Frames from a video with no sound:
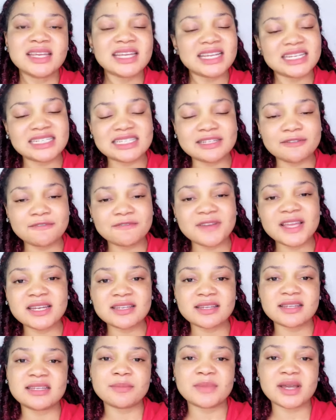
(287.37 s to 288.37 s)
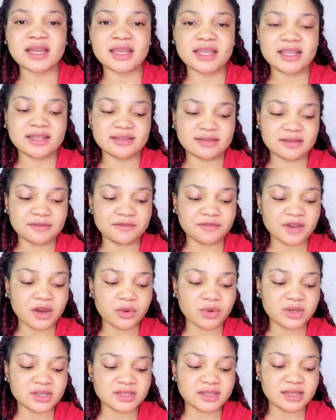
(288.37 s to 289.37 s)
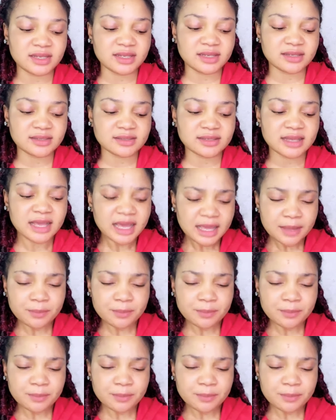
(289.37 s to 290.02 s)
He defended them against the Pharisees.